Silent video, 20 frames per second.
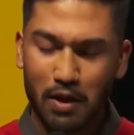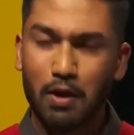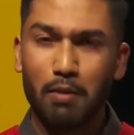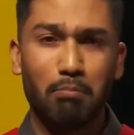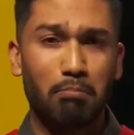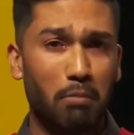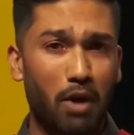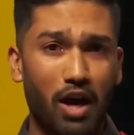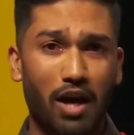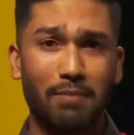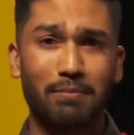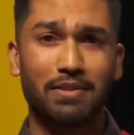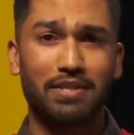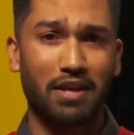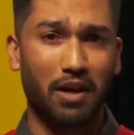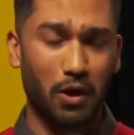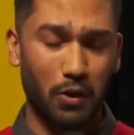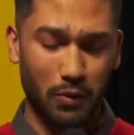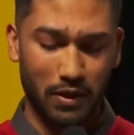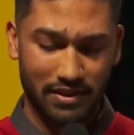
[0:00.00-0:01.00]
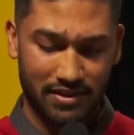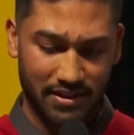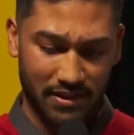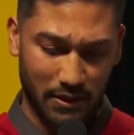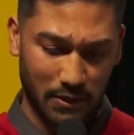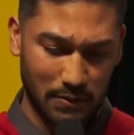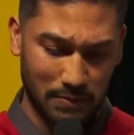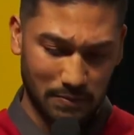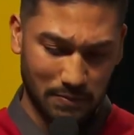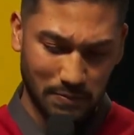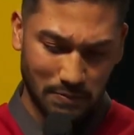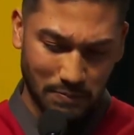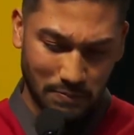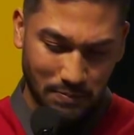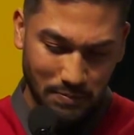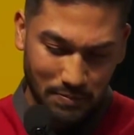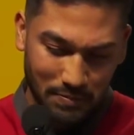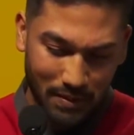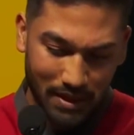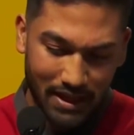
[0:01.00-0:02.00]
Moms always know.
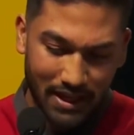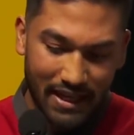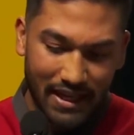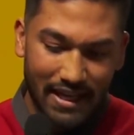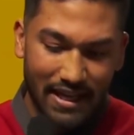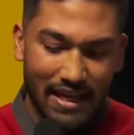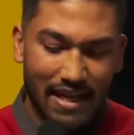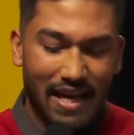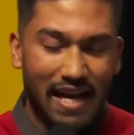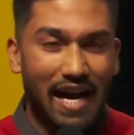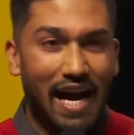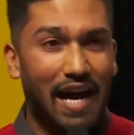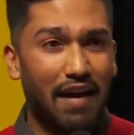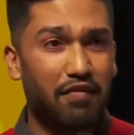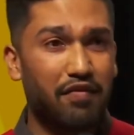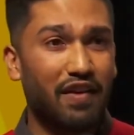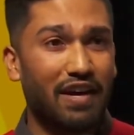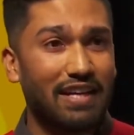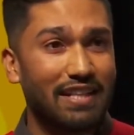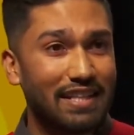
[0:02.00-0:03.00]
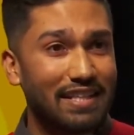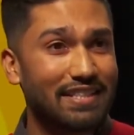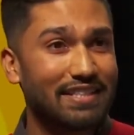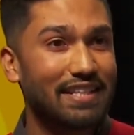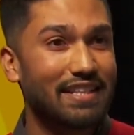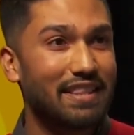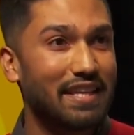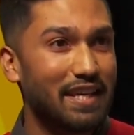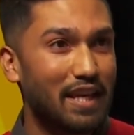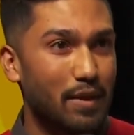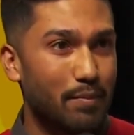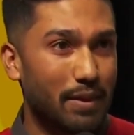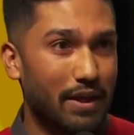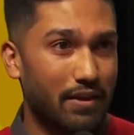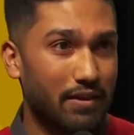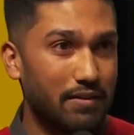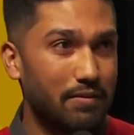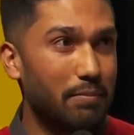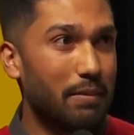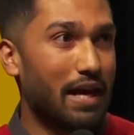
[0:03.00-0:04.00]
I finally sent the
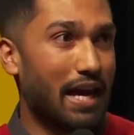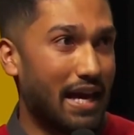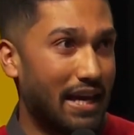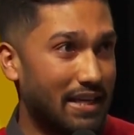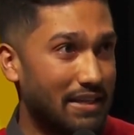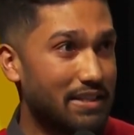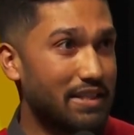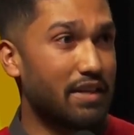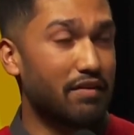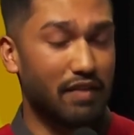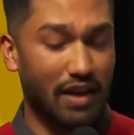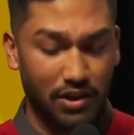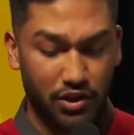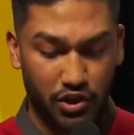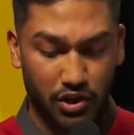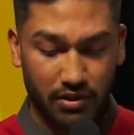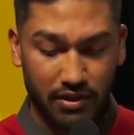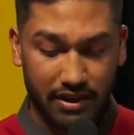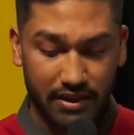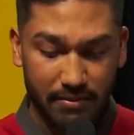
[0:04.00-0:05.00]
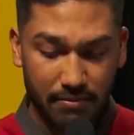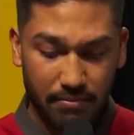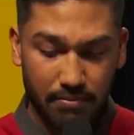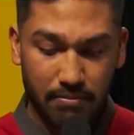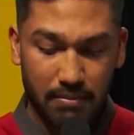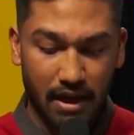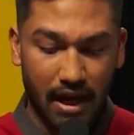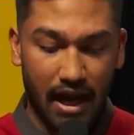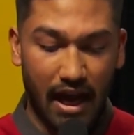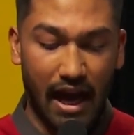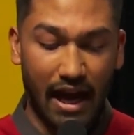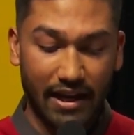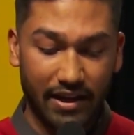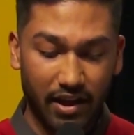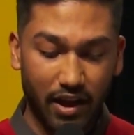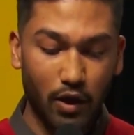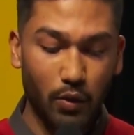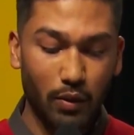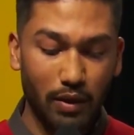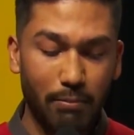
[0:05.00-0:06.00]
email, and eventually, I
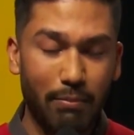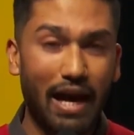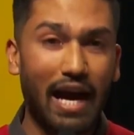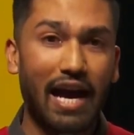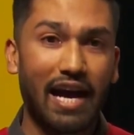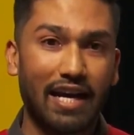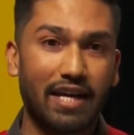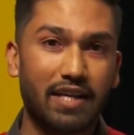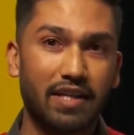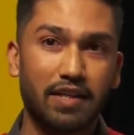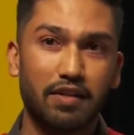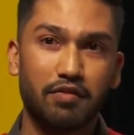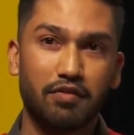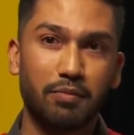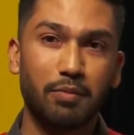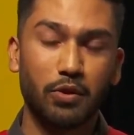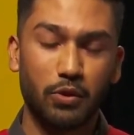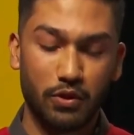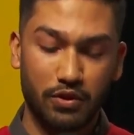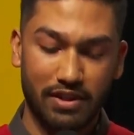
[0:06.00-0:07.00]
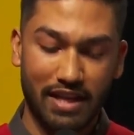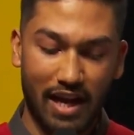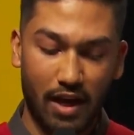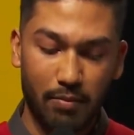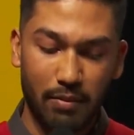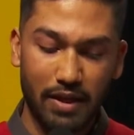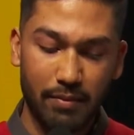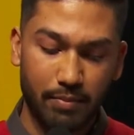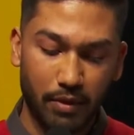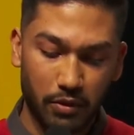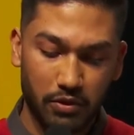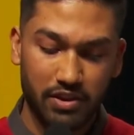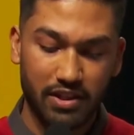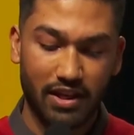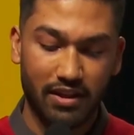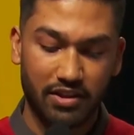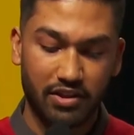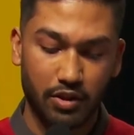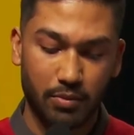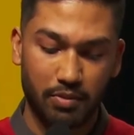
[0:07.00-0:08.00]
got one back from who is now my
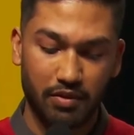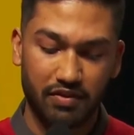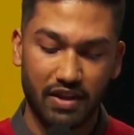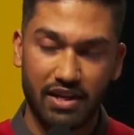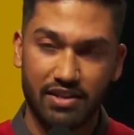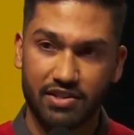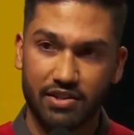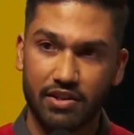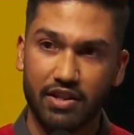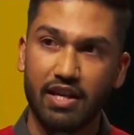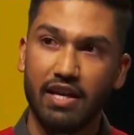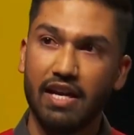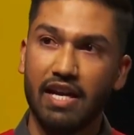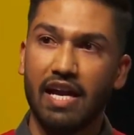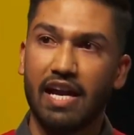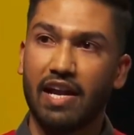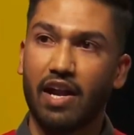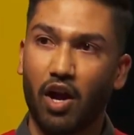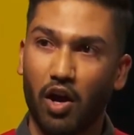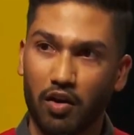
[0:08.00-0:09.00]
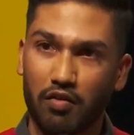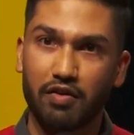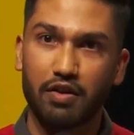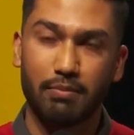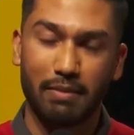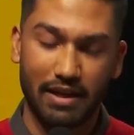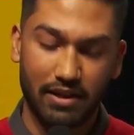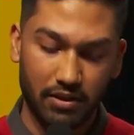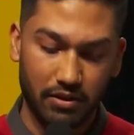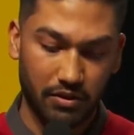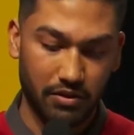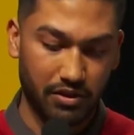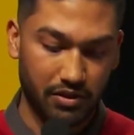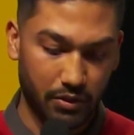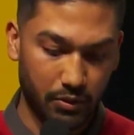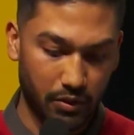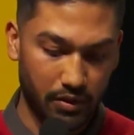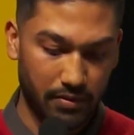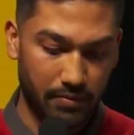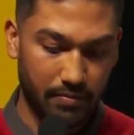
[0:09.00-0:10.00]
postdoc supervisor at Harvard Medical
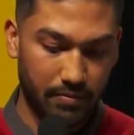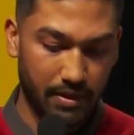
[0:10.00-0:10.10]
School.